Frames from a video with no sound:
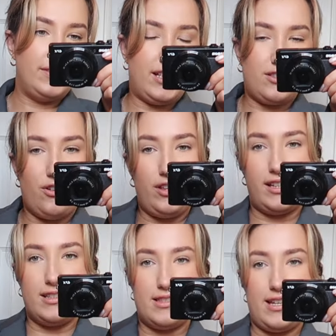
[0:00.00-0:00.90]
That's all I
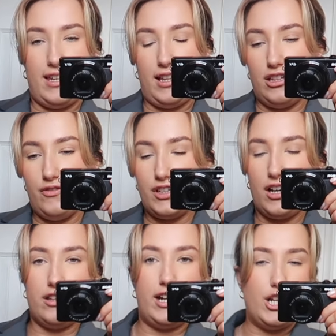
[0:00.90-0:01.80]
can say and I love the
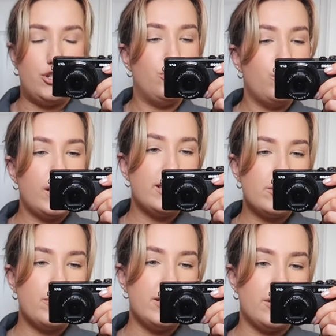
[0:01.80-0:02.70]
colour. I don't wear
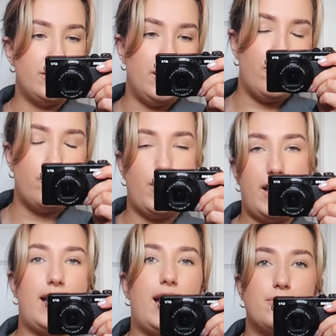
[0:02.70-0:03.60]
this blazer enough but
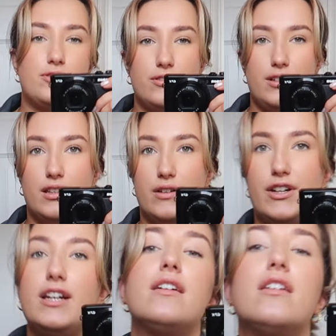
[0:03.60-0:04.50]
I absolutely love
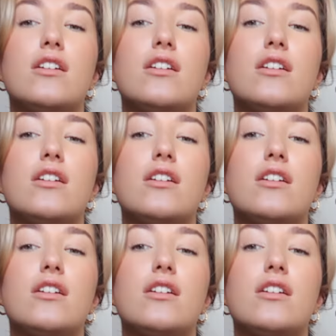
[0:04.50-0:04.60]
it.